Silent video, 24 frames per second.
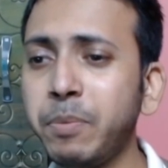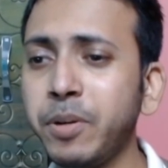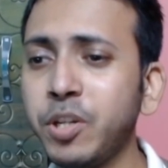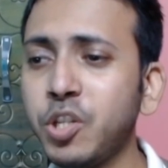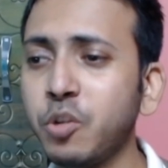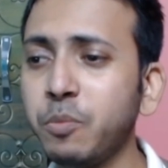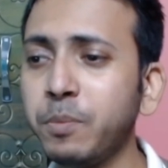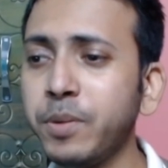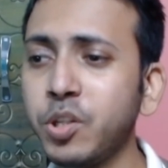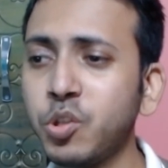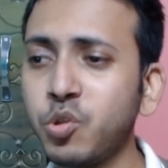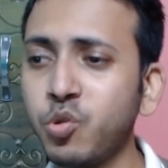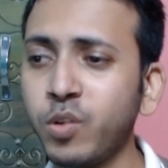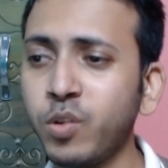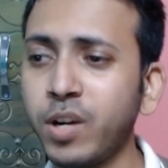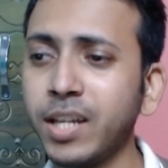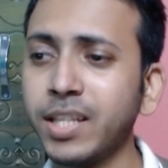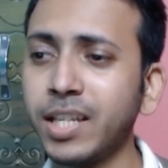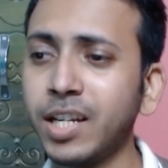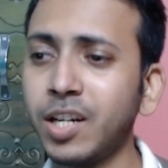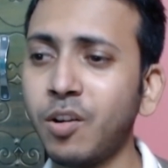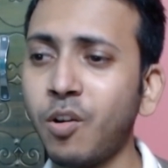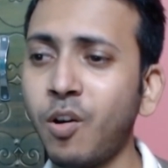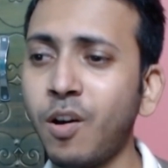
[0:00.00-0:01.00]
to be
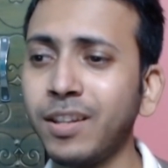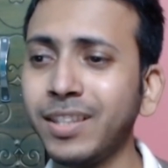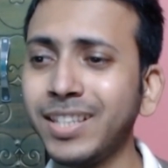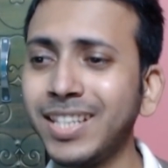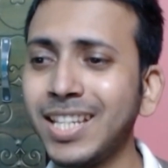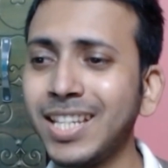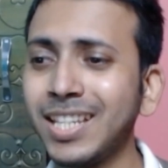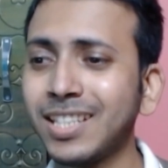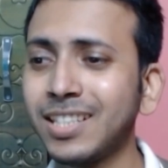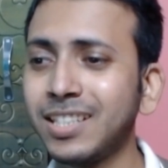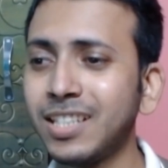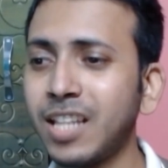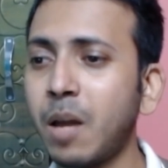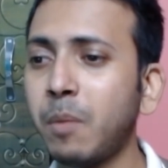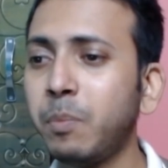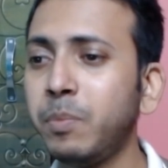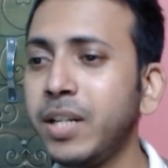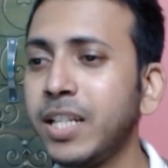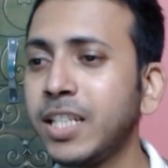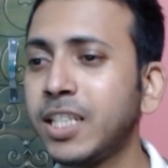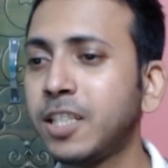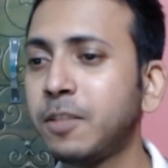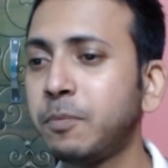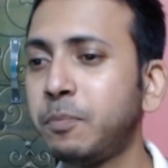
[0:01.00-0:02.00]
together on this
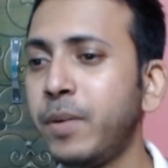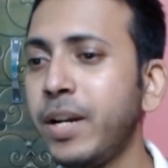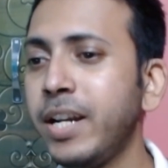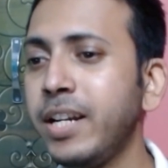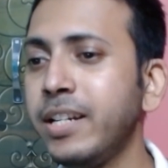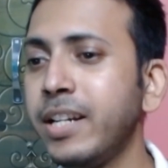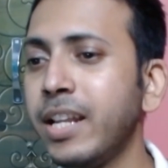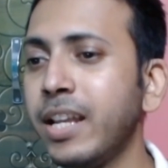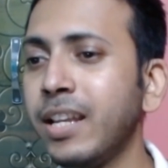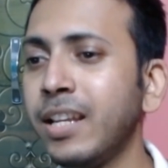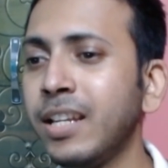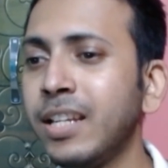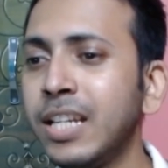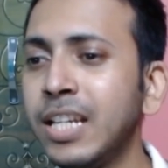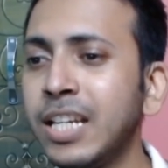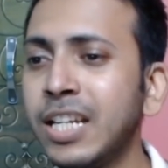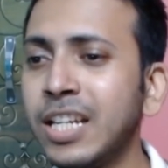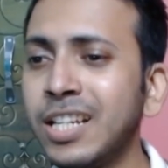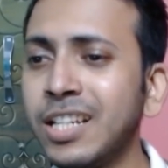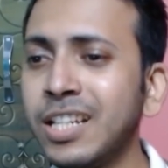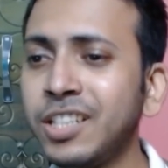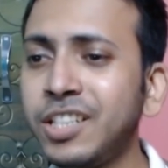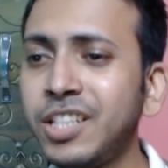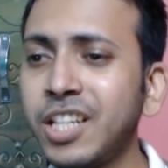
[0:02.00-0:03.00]
lovely spring day.
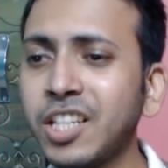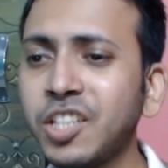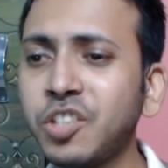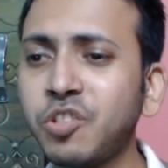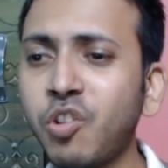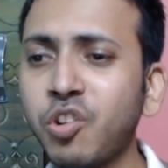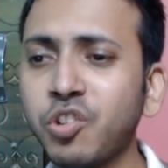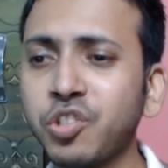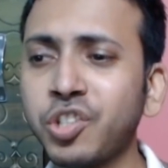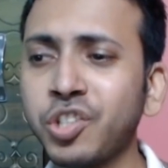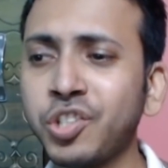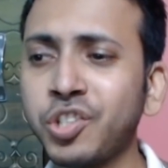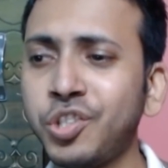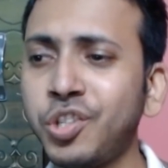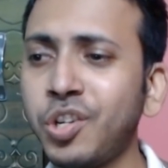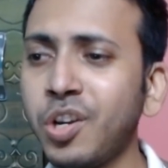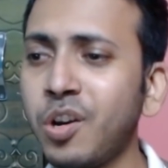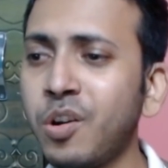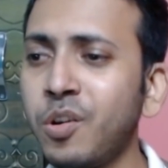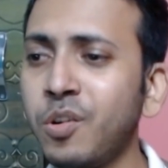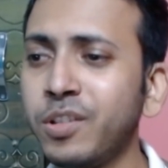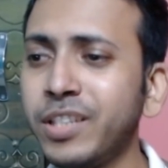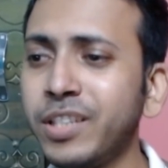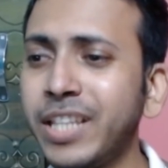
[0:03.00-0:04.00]
Just goes to
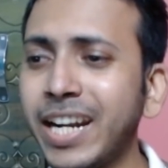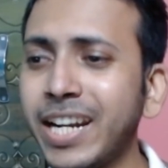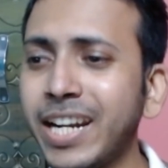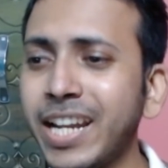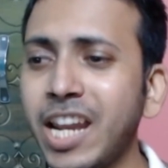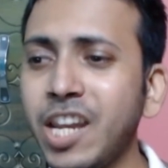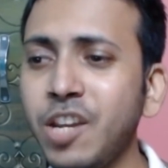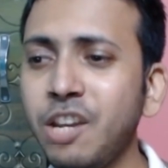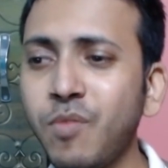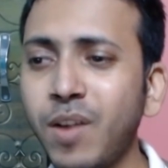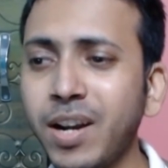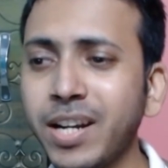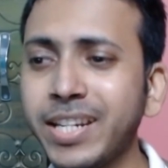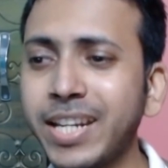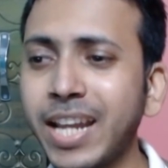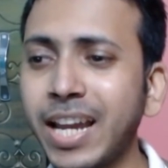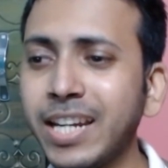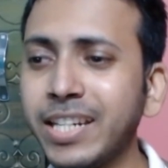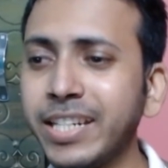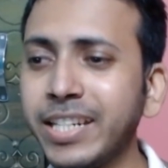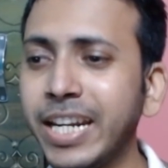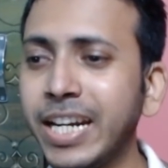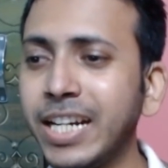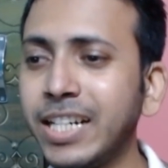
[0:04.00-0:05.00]
show that anyone
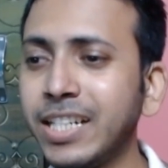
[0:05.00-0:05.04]
can get